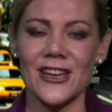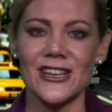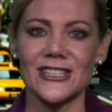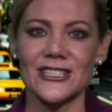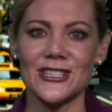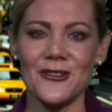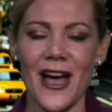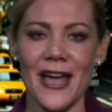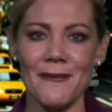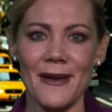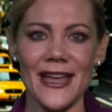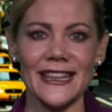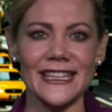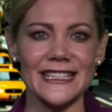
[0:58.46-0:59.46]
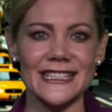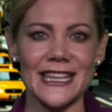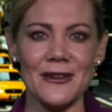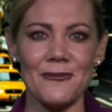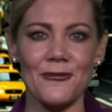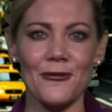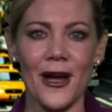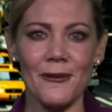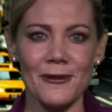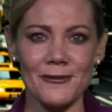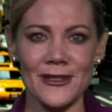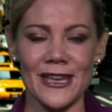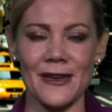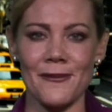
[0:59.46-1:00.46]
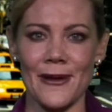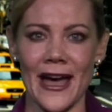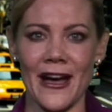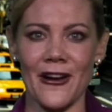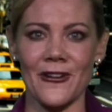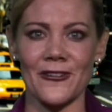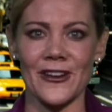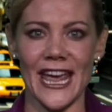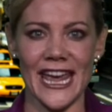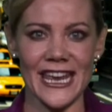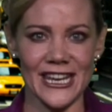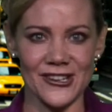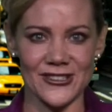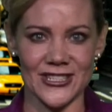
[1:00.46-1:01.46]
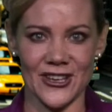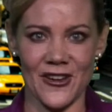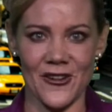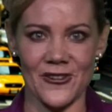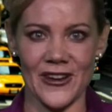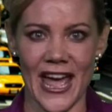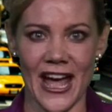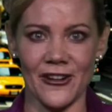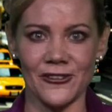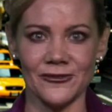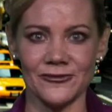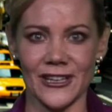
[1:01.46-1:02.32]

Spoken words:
So I met Lisa probably about 8 years ago now,